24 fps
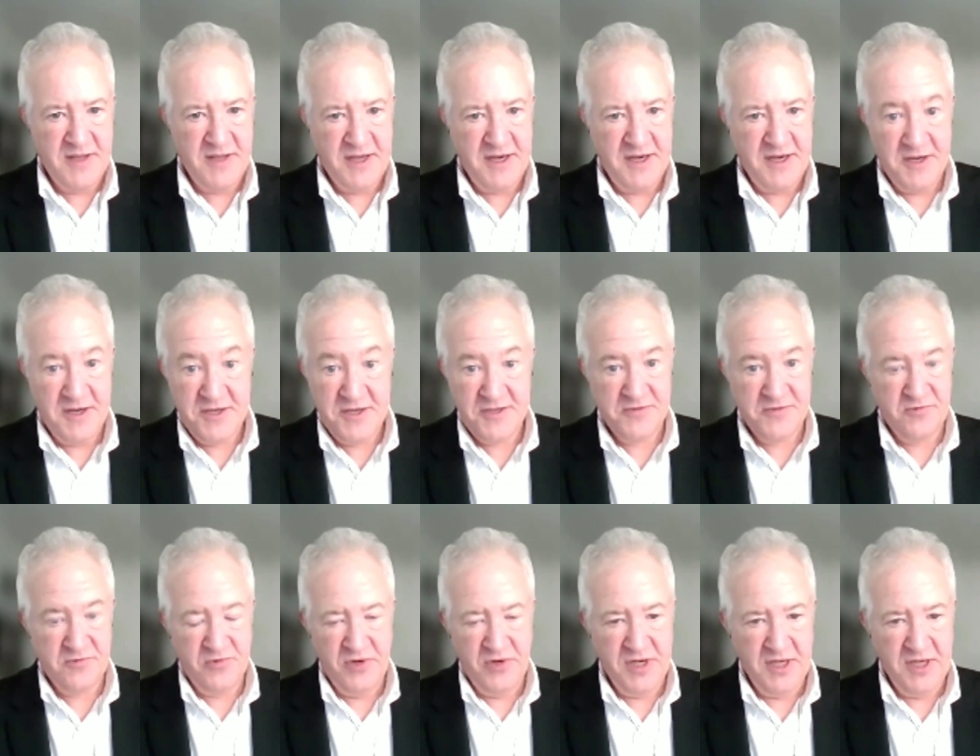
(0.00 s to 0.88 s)
That it
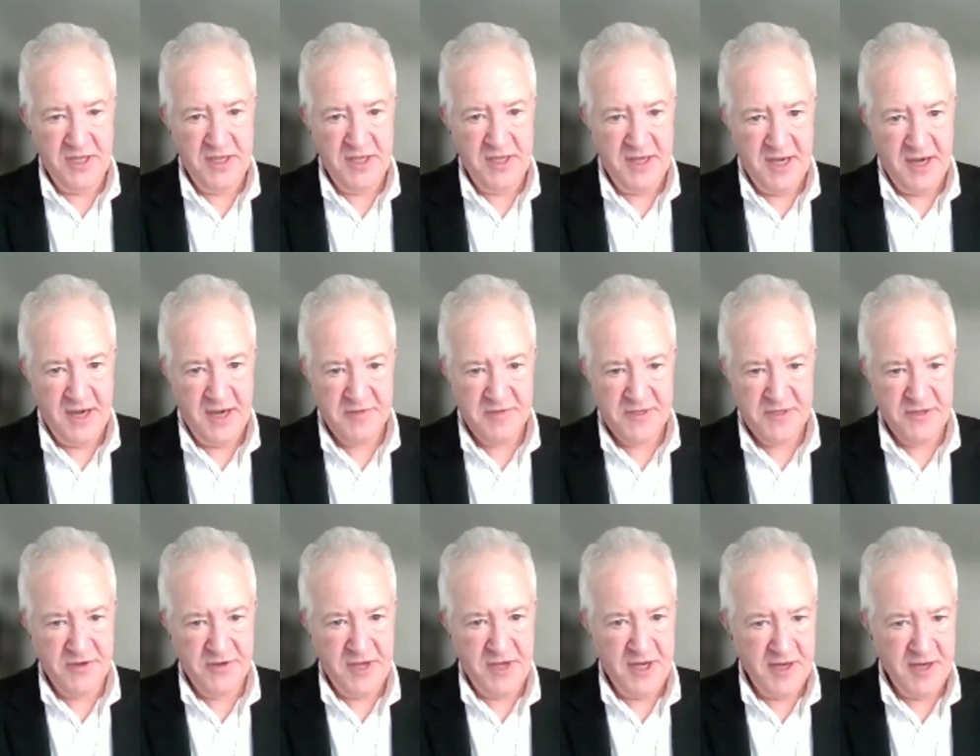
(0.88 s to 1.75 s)
just really, I
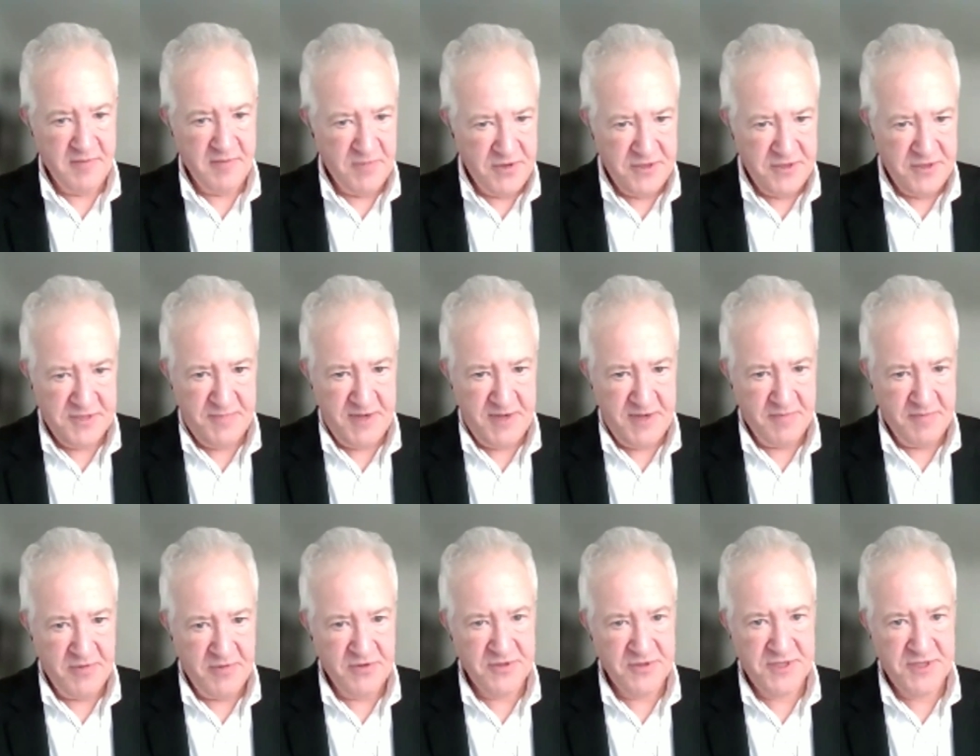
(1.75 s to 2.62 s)
was looking up
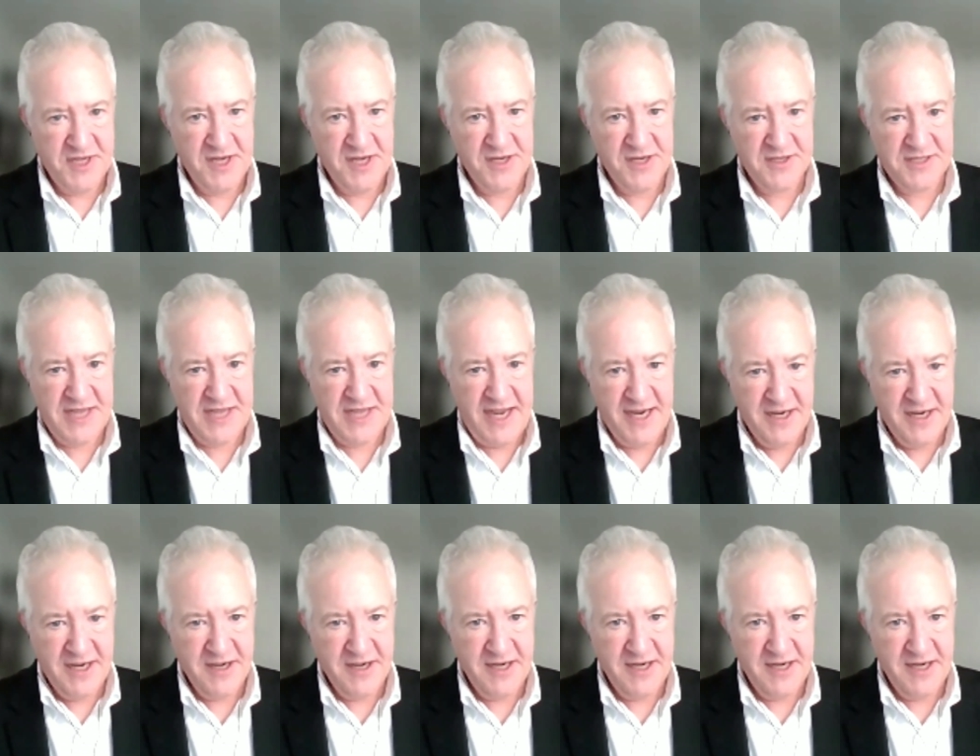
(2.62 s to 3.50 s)
newspapers and just
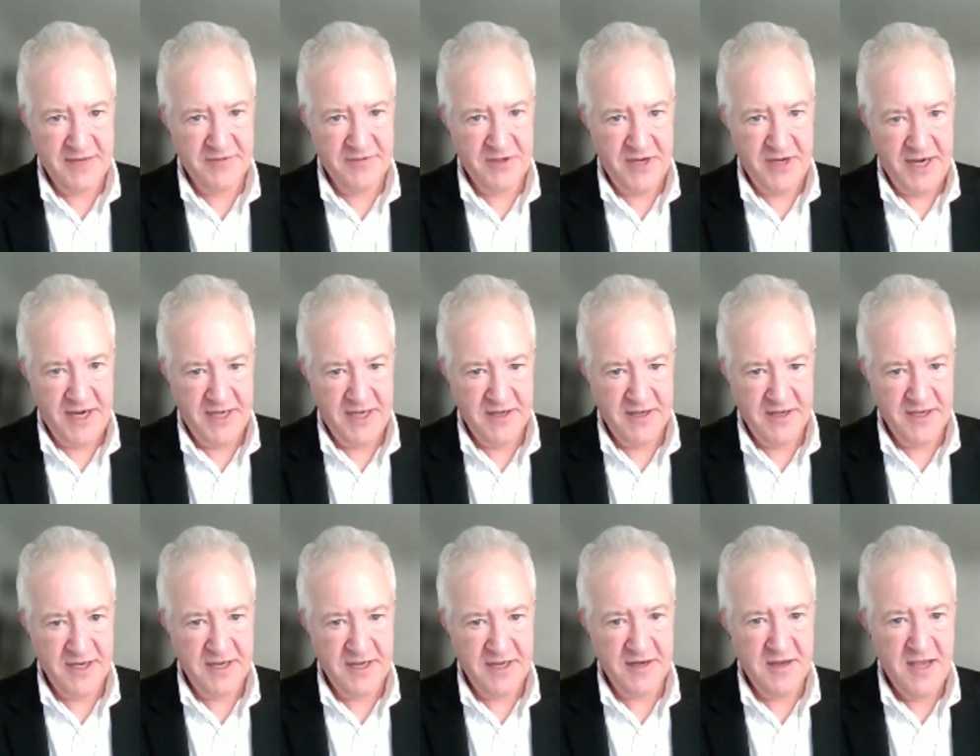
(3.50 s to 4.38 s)
headline after
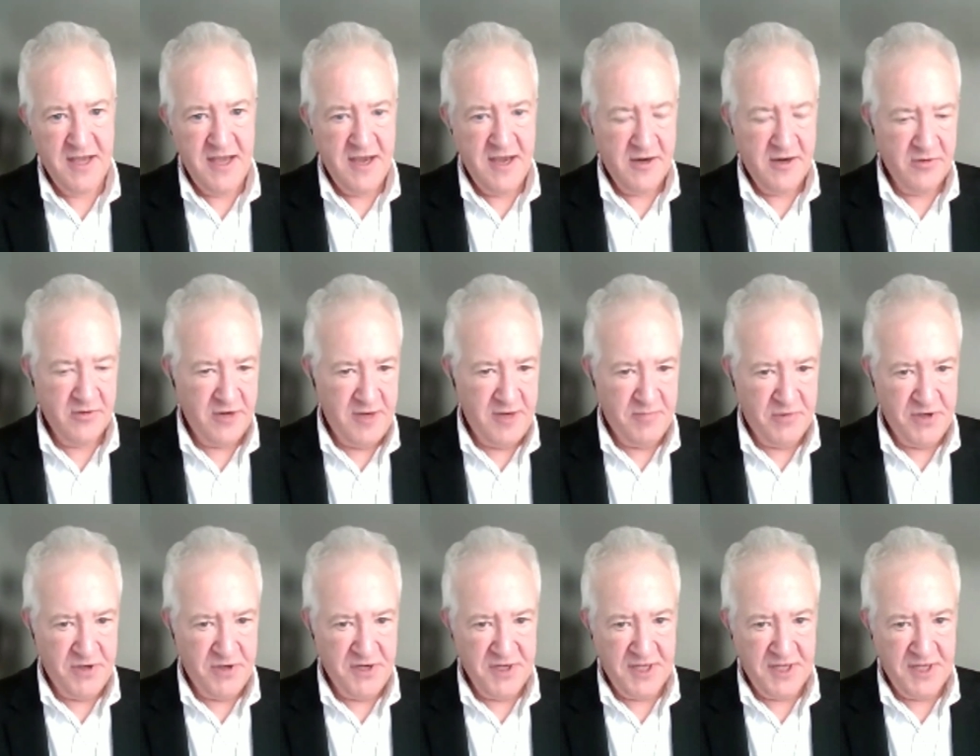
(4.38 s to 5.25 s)
headline, Great
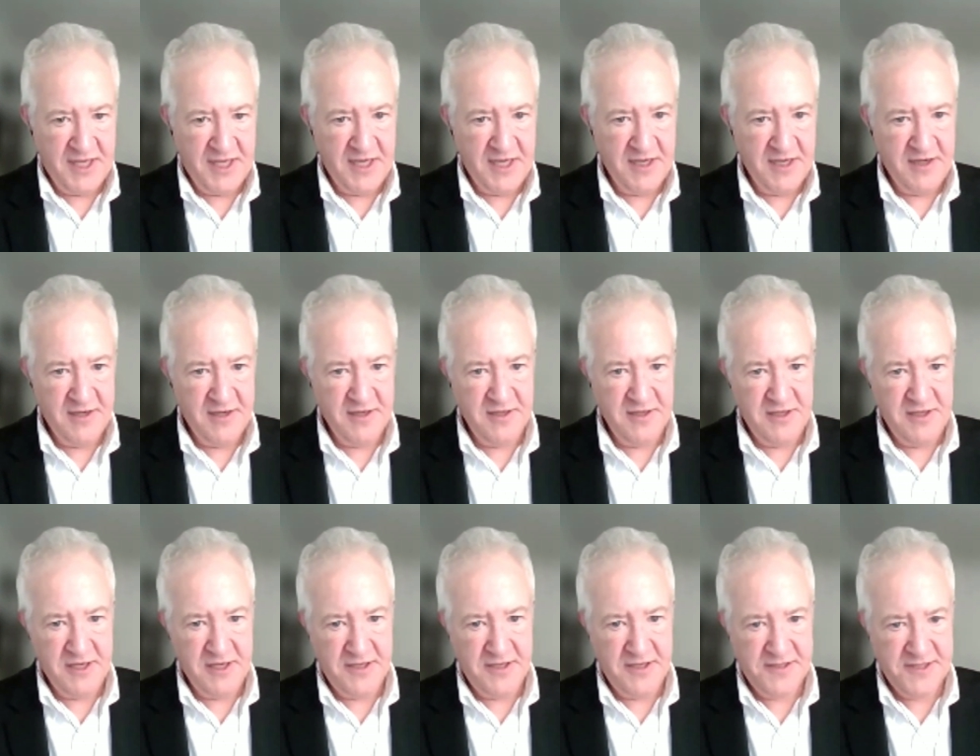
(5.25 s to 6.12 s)
Britain, Canada,
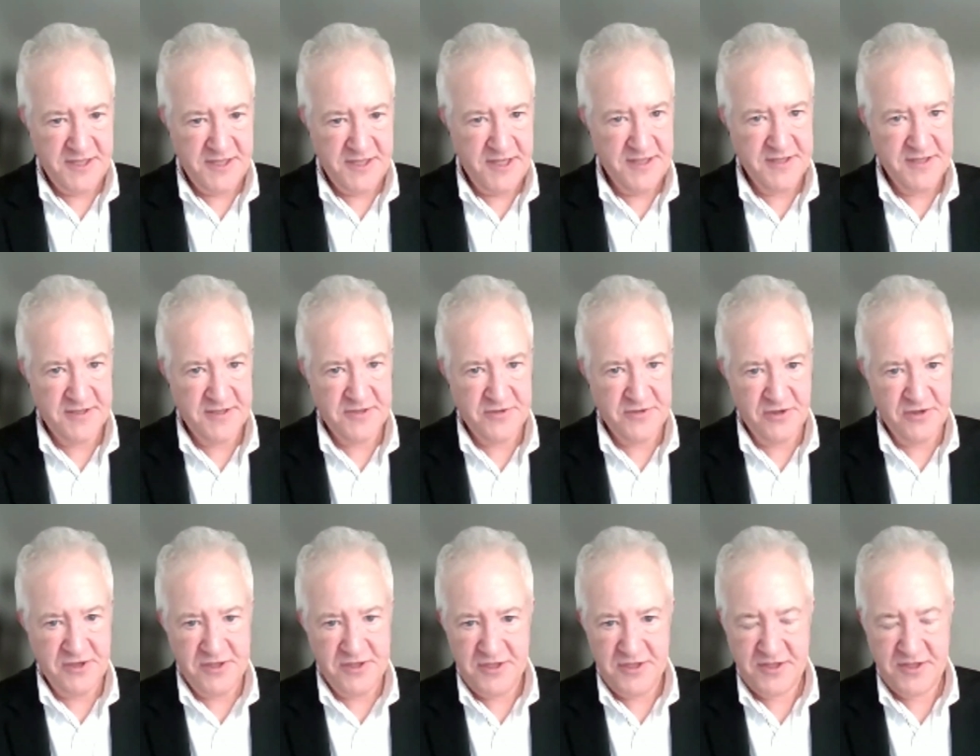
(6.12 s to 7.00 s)
United States,
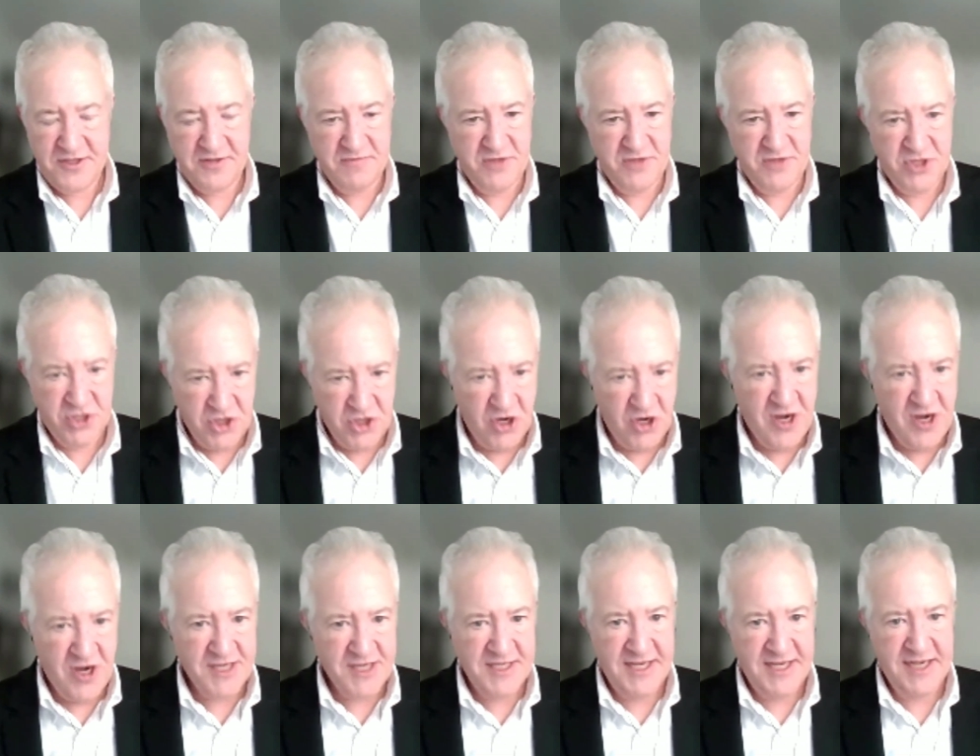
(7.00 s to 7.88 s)
Australia, just
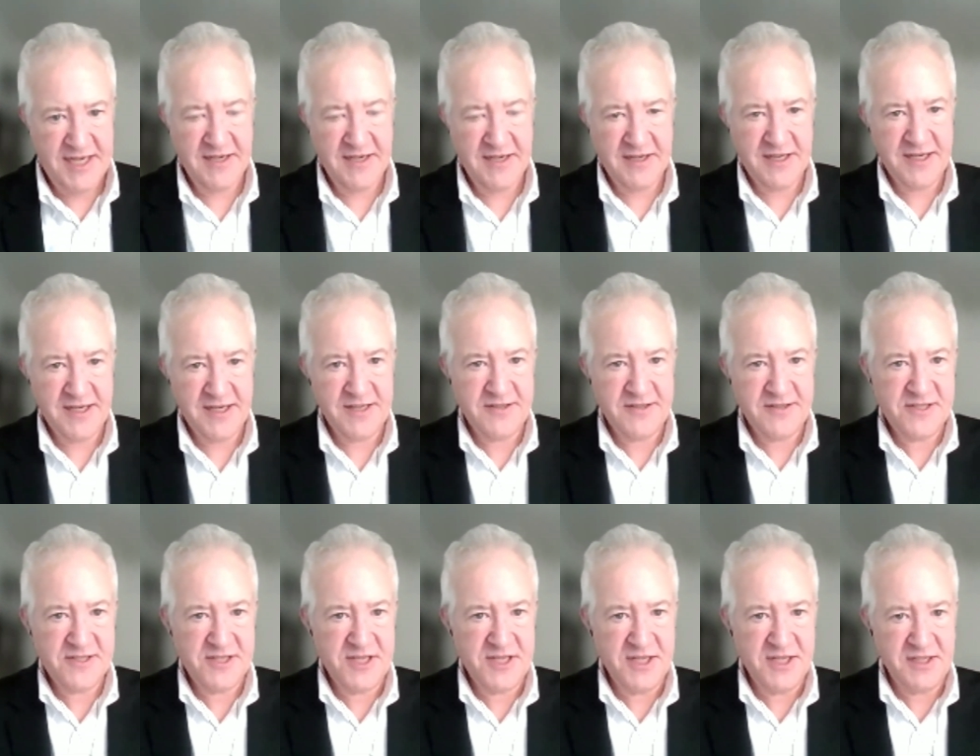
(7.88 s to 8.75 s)
shocked headlines
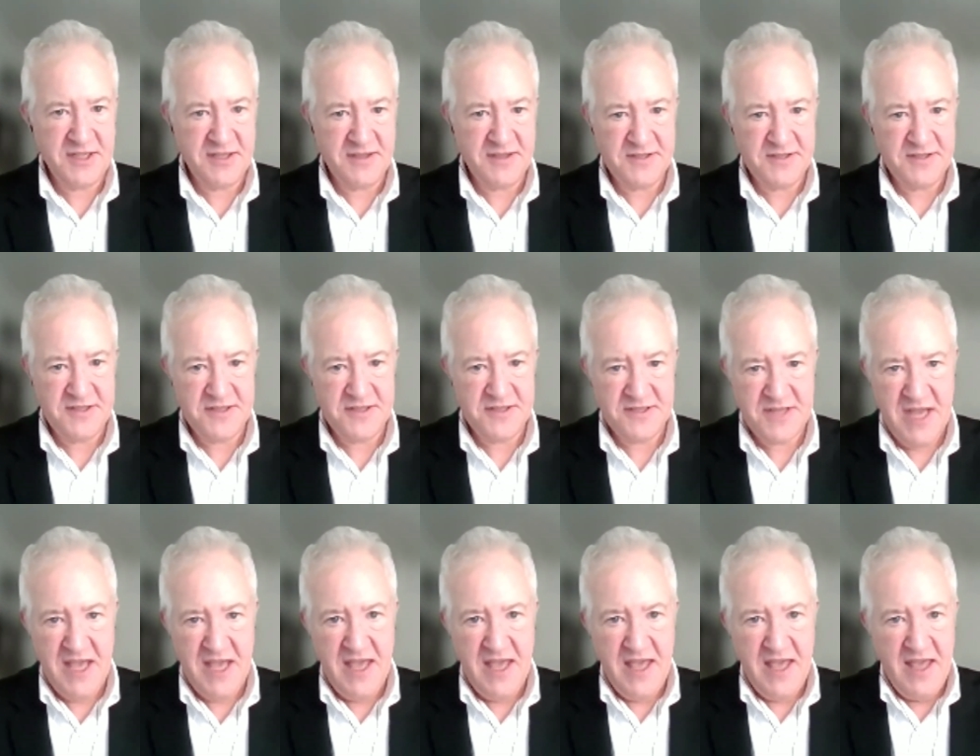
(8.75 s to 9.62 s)
saying that this
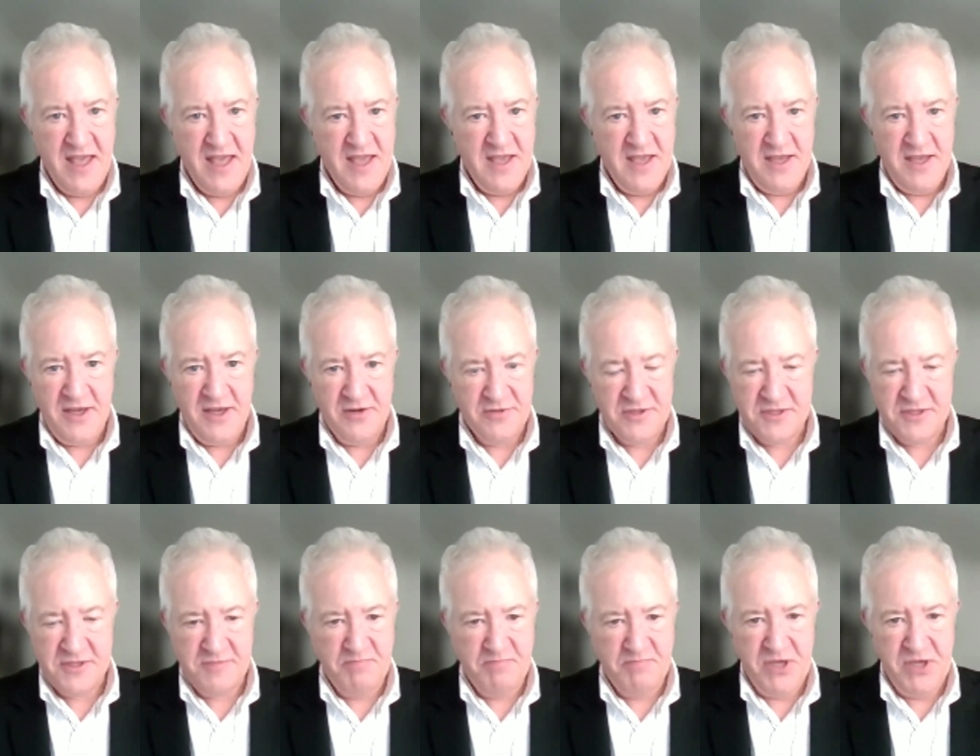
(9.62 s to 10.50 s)
is, you know,
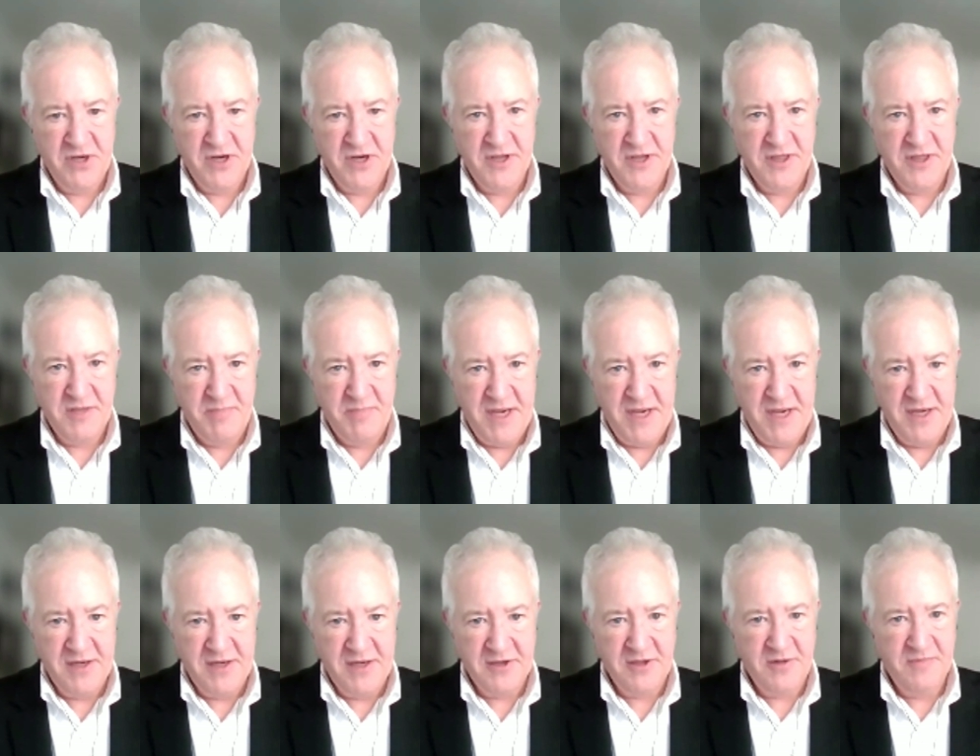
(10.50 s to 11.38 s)
just beyond the
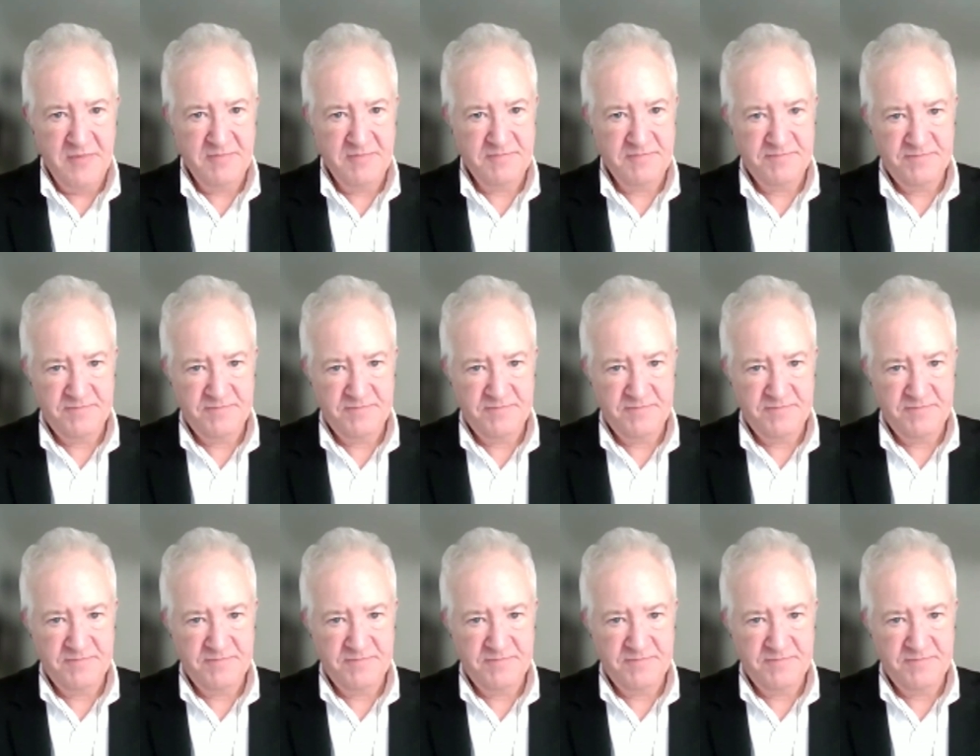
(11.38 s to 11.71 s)
pale.